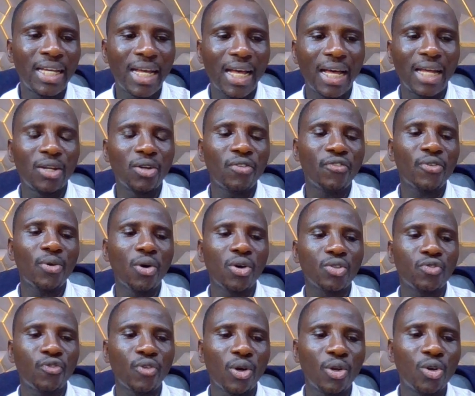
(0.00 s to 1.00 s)
and of
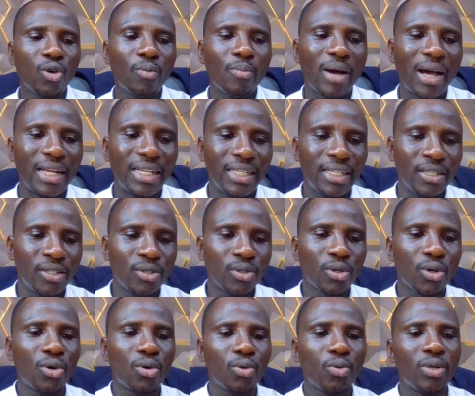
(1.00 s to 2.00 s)
course followed by the
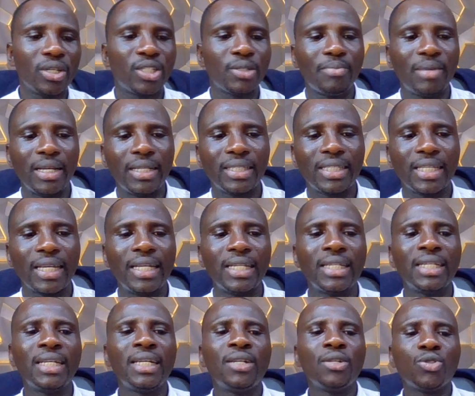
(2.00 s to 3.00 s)
euro, which
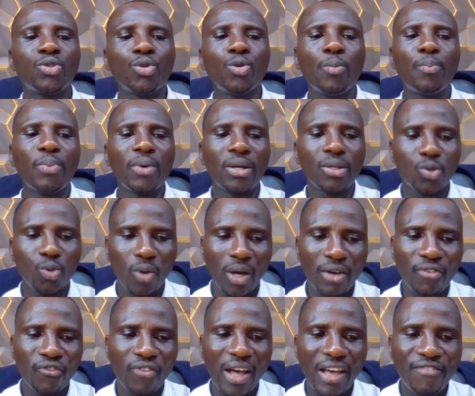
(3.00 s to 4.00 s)
maintained
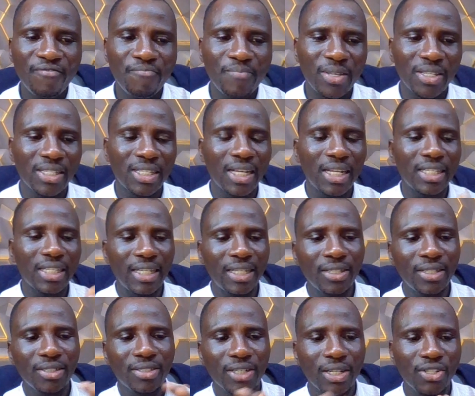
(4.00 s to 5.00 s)
2.15%
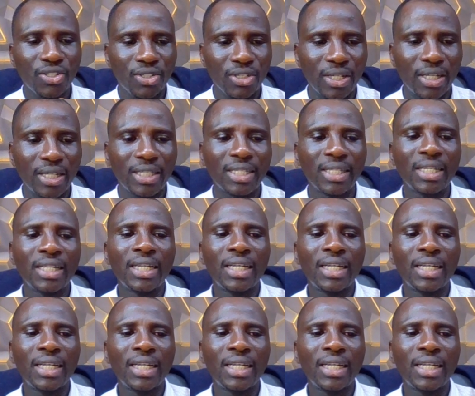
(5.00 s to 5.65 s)
interest rate,